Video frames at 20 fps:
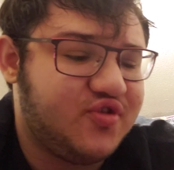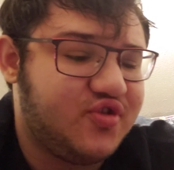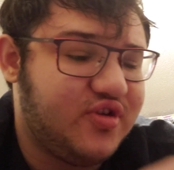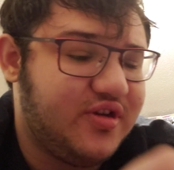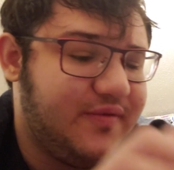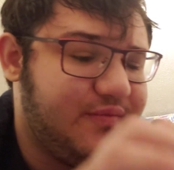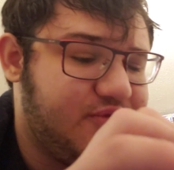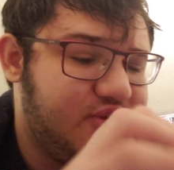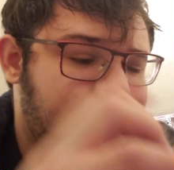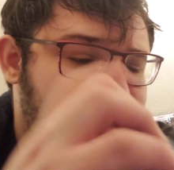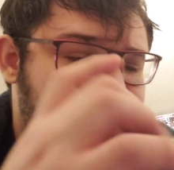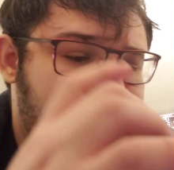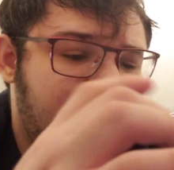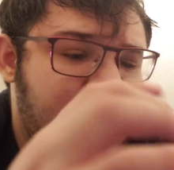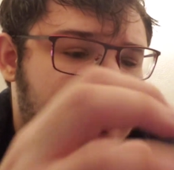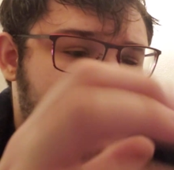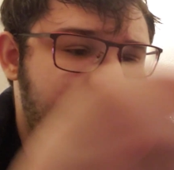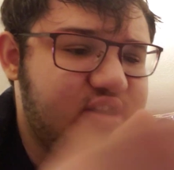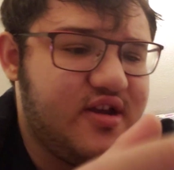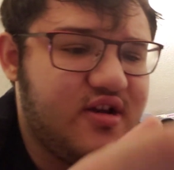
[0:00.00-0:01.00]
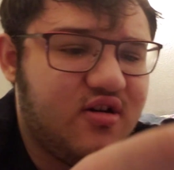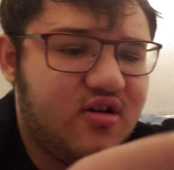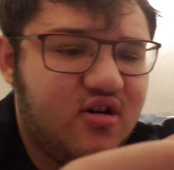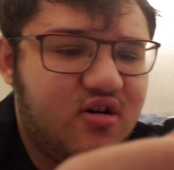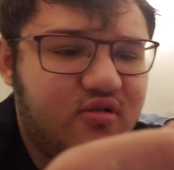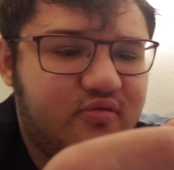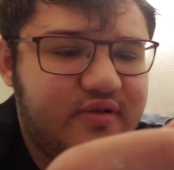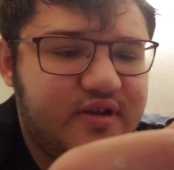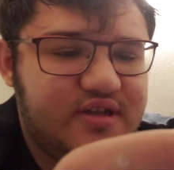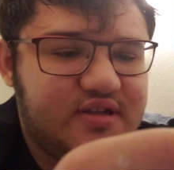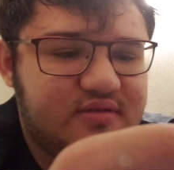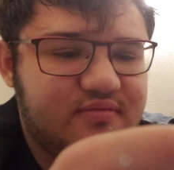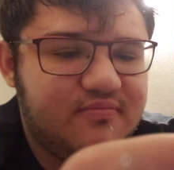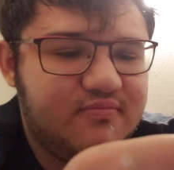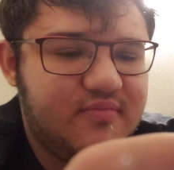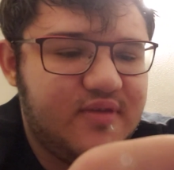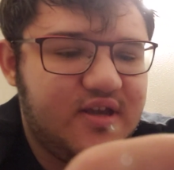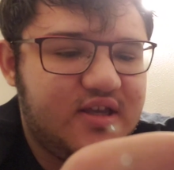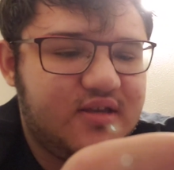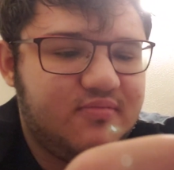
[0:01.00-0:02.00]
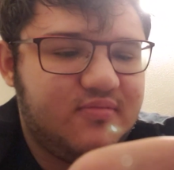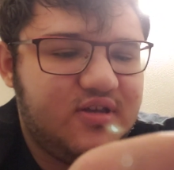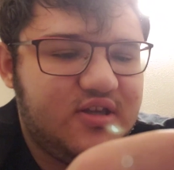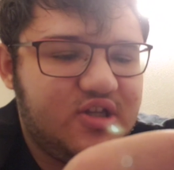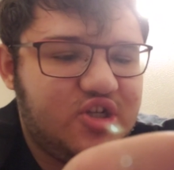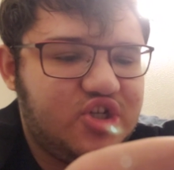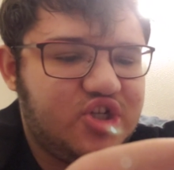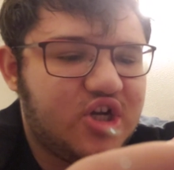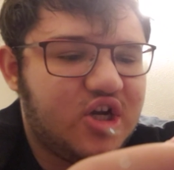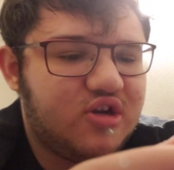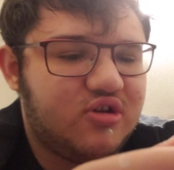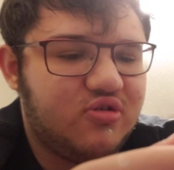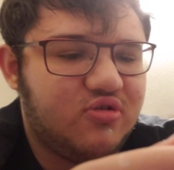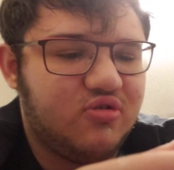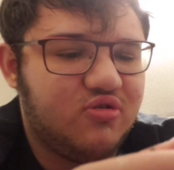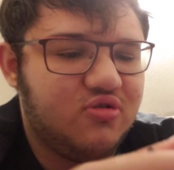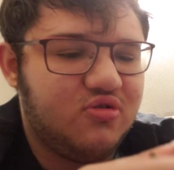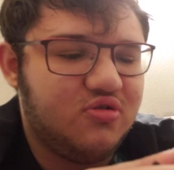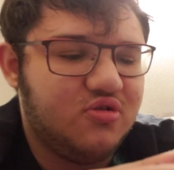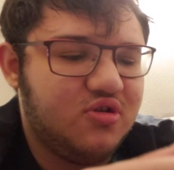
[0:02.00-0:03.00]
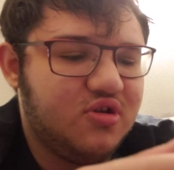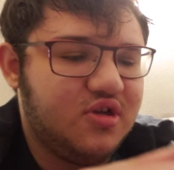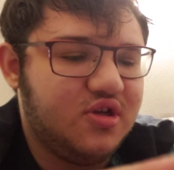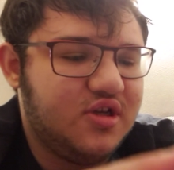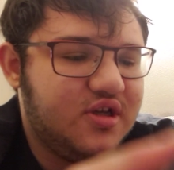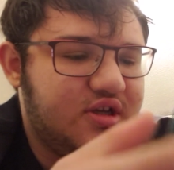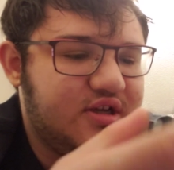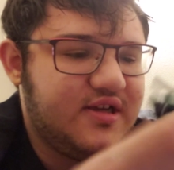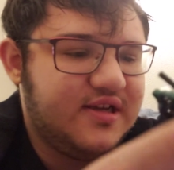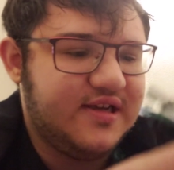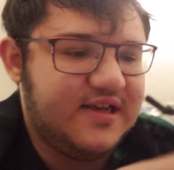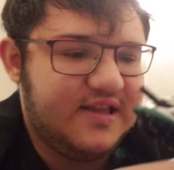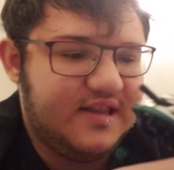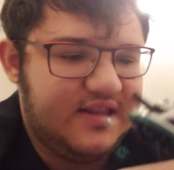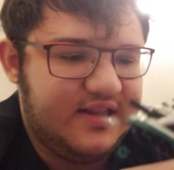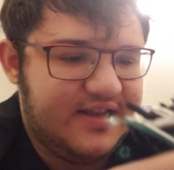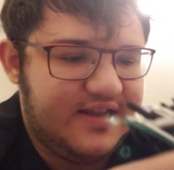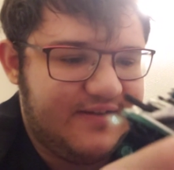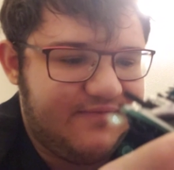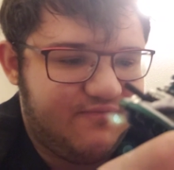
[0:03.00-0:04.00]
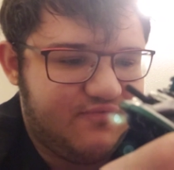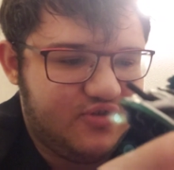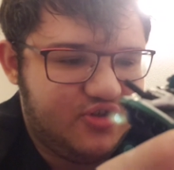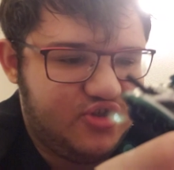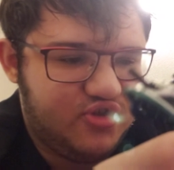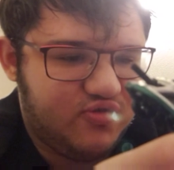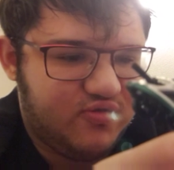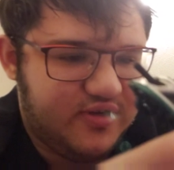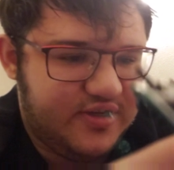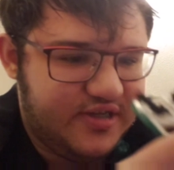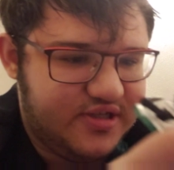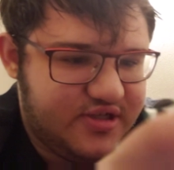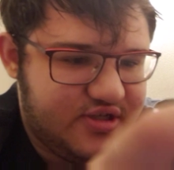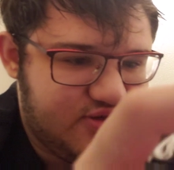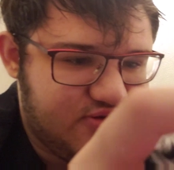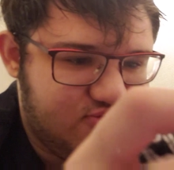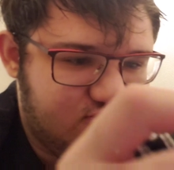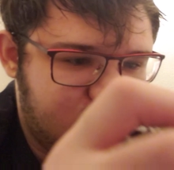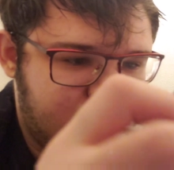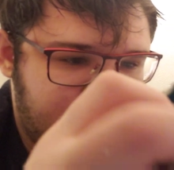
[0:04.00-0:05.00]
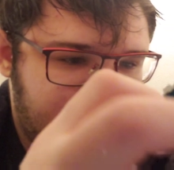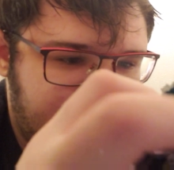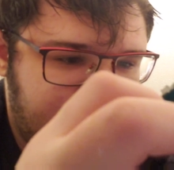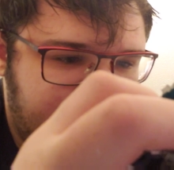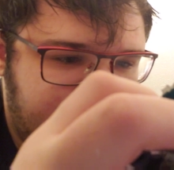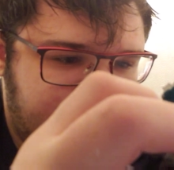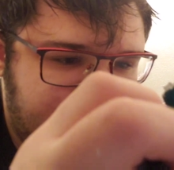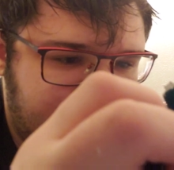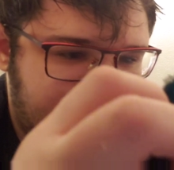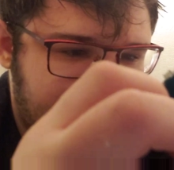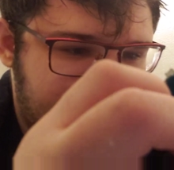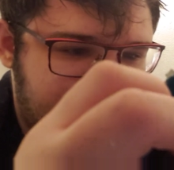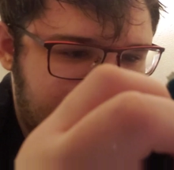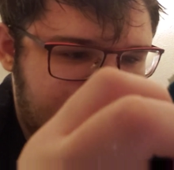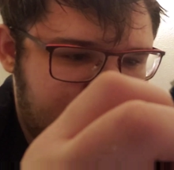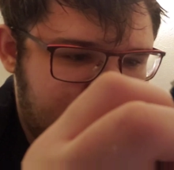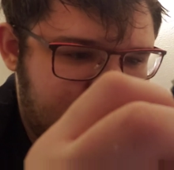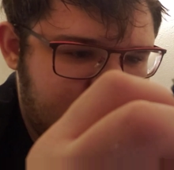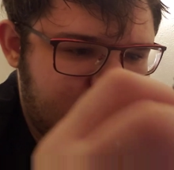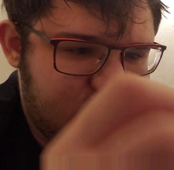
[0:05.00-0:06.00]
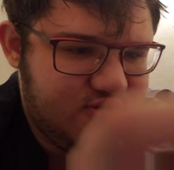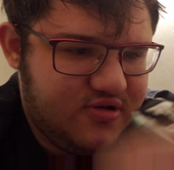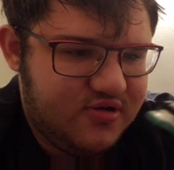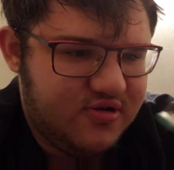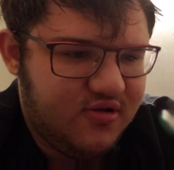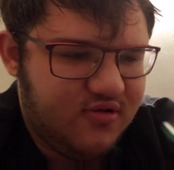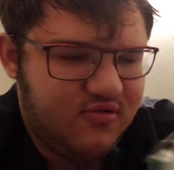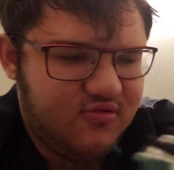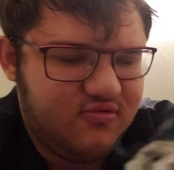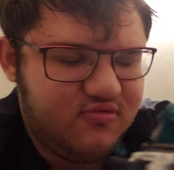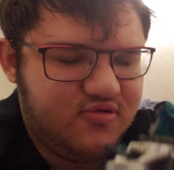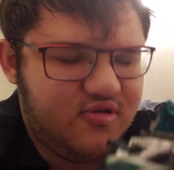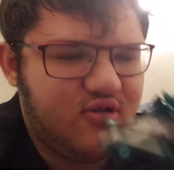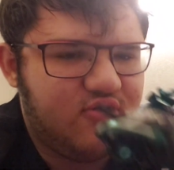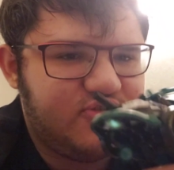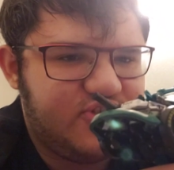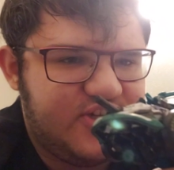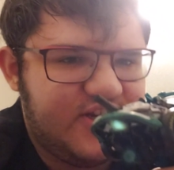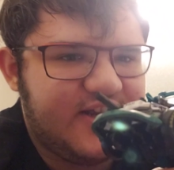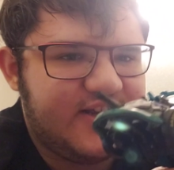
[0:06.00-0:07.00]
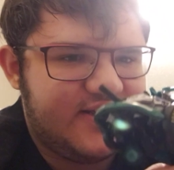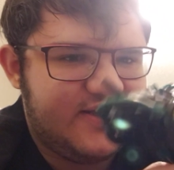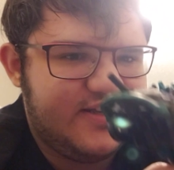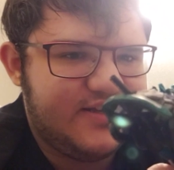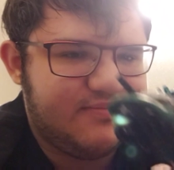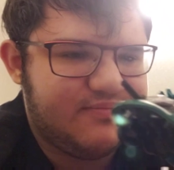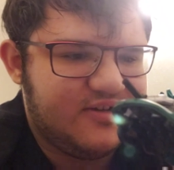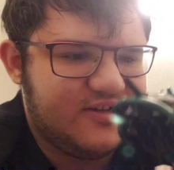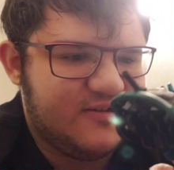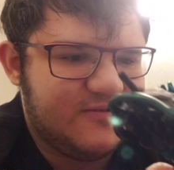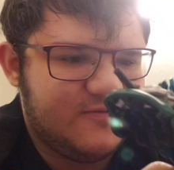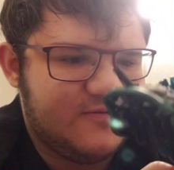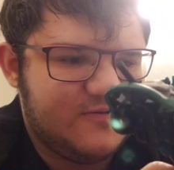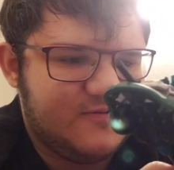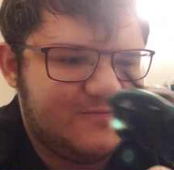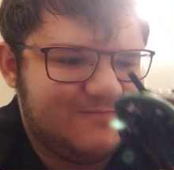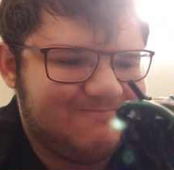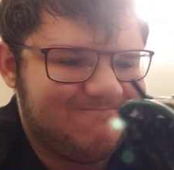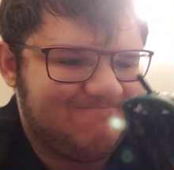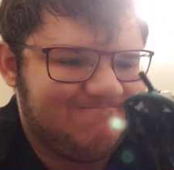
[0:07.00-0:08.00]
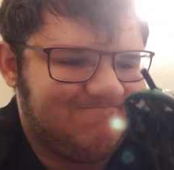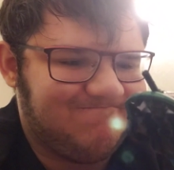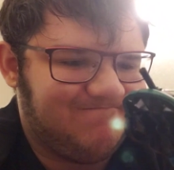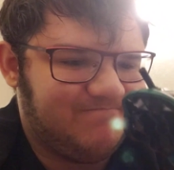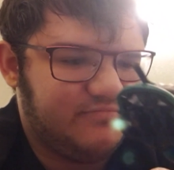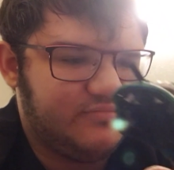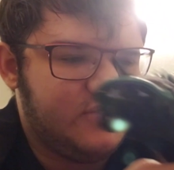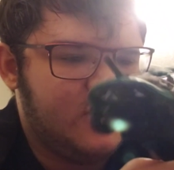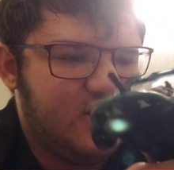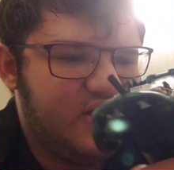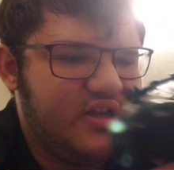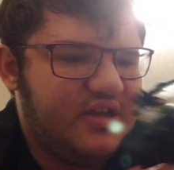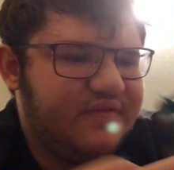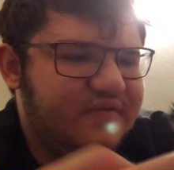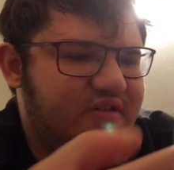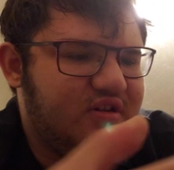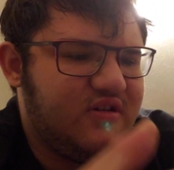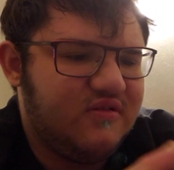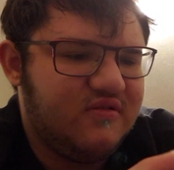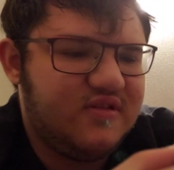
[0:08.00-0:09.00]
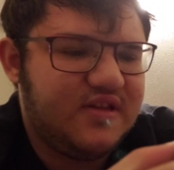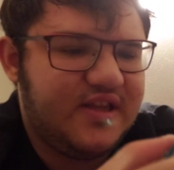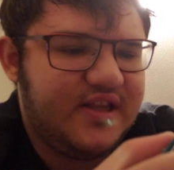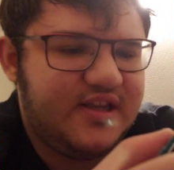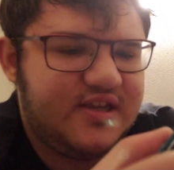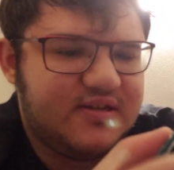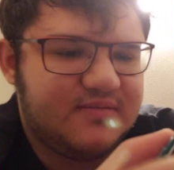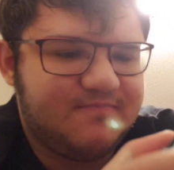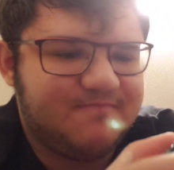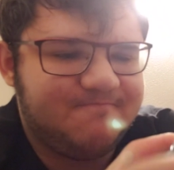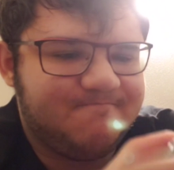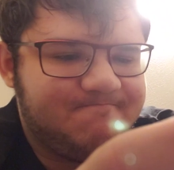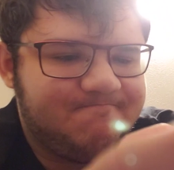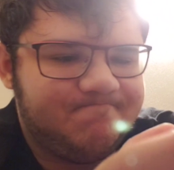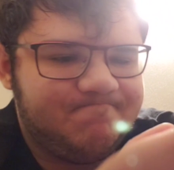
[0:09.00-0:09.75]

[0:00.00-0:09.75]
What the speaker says: streams. They always make me chuckle and laugh with joy, so, yeah. Go check him out. If you don't like him,